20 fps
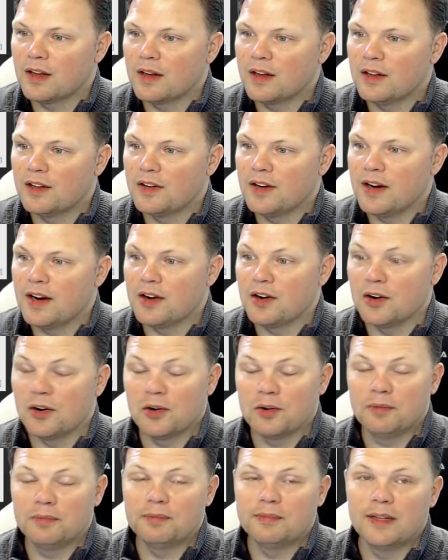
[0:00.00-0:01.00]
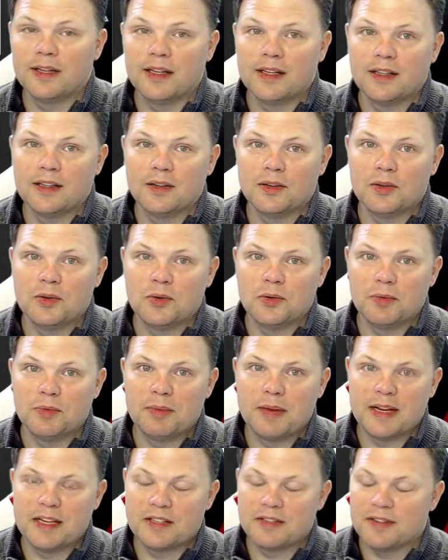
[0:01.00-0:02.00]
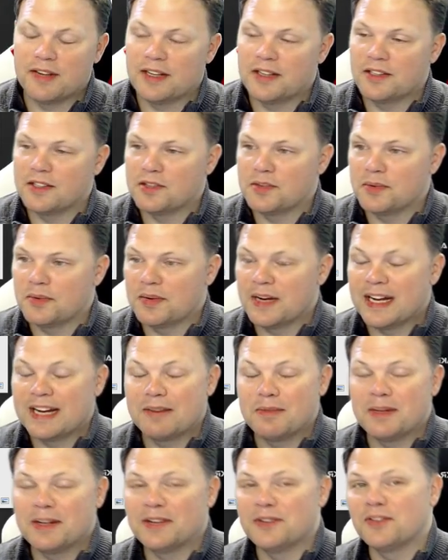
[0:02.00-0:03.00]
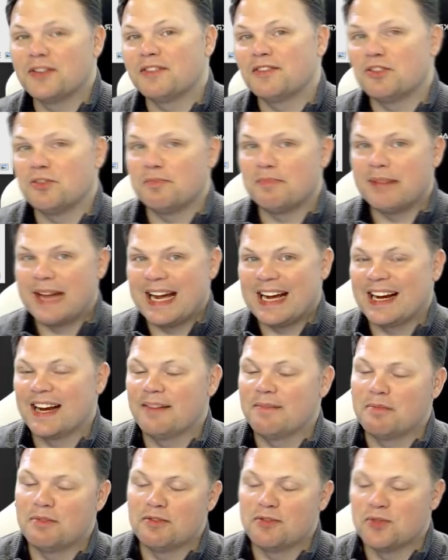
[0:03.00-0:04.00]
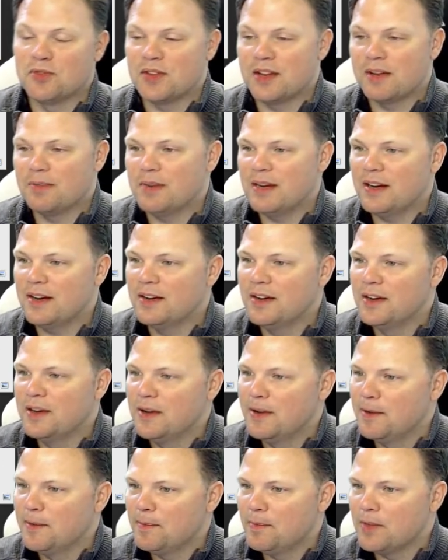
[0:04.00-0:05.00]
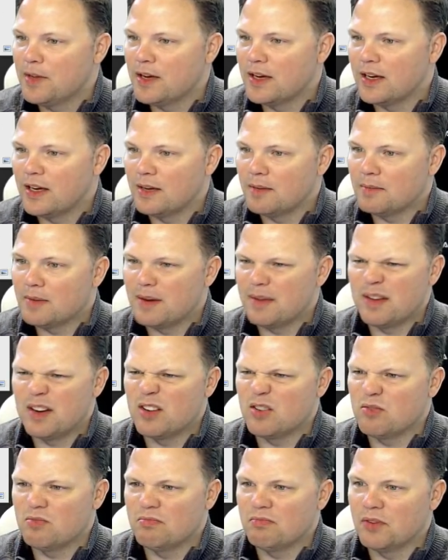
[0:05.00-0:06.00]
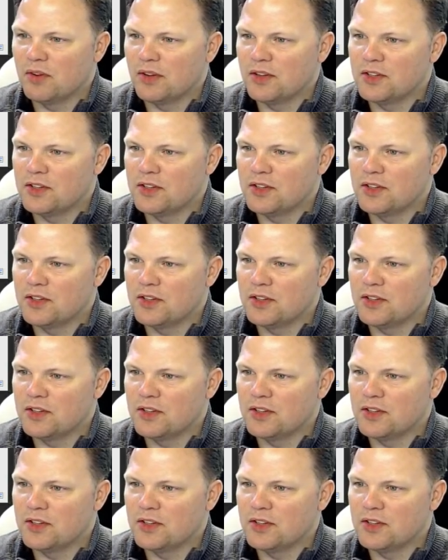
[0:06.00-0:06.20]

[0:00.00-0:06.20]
clear out our old past files, so we're not going to be able to revert back before the update, but I'm not really